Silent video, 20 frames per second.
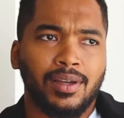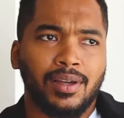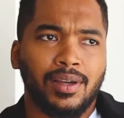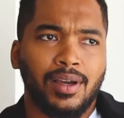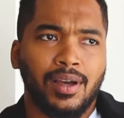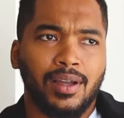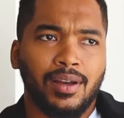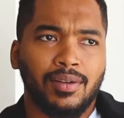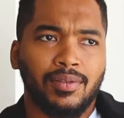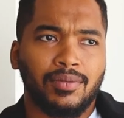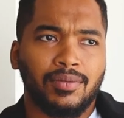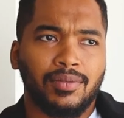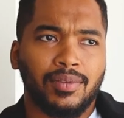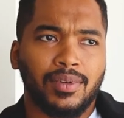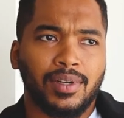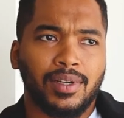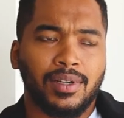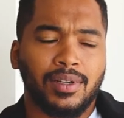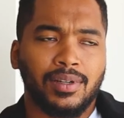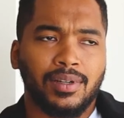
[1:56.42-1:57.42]
kind
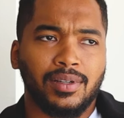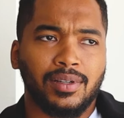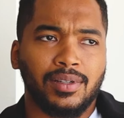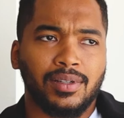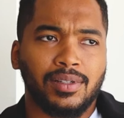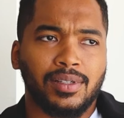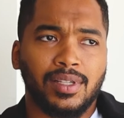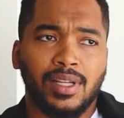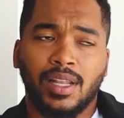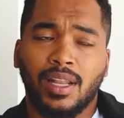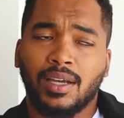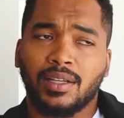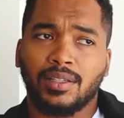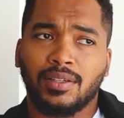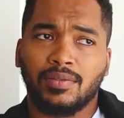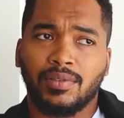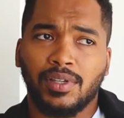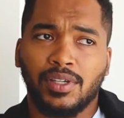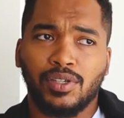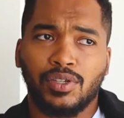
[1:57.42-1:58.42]
of
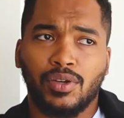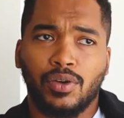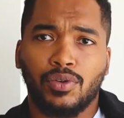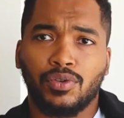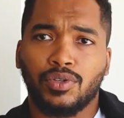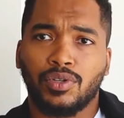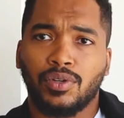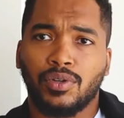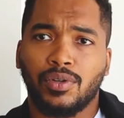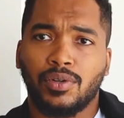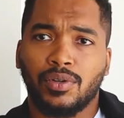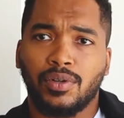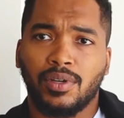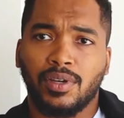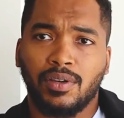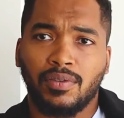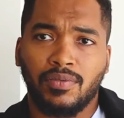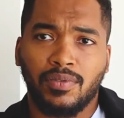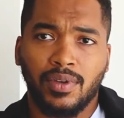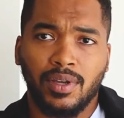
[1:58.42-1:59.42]
selectively social
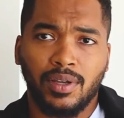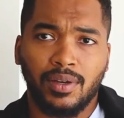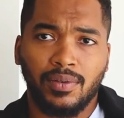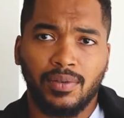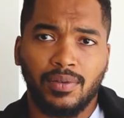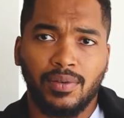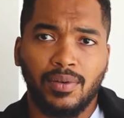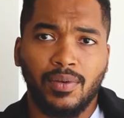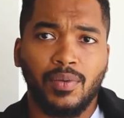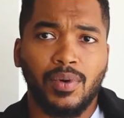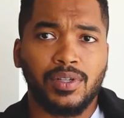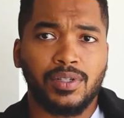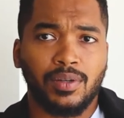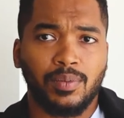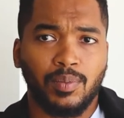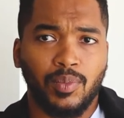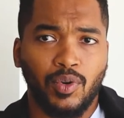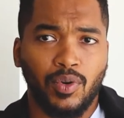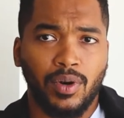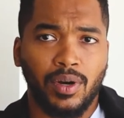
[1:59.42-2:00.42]
if it was
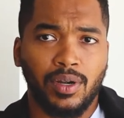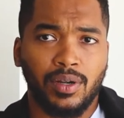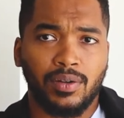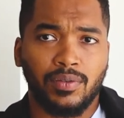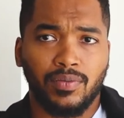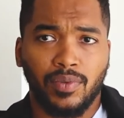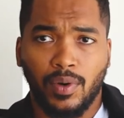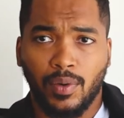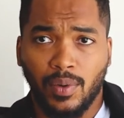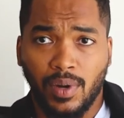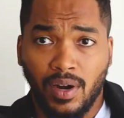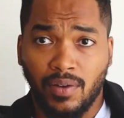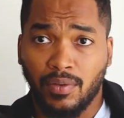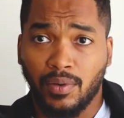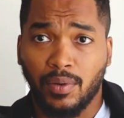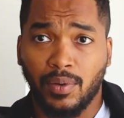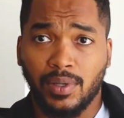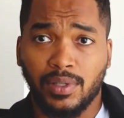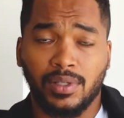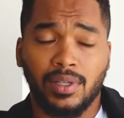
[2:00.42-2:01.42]
important for
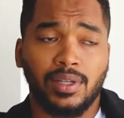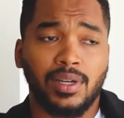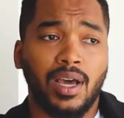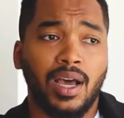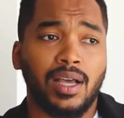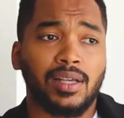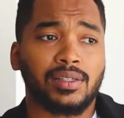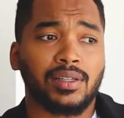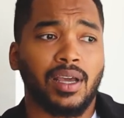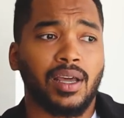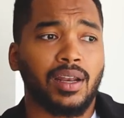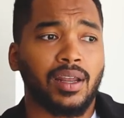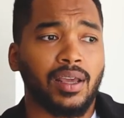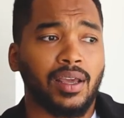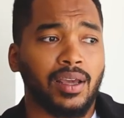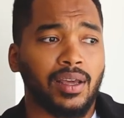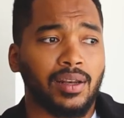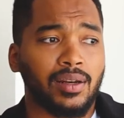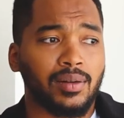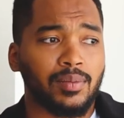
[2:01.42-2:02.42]
whatever was the task at
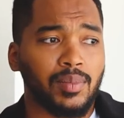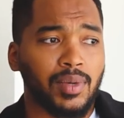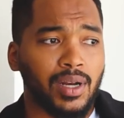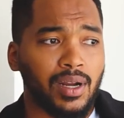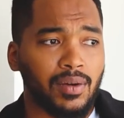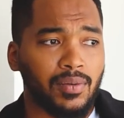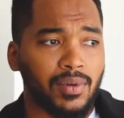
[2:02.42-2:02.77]
hand, but I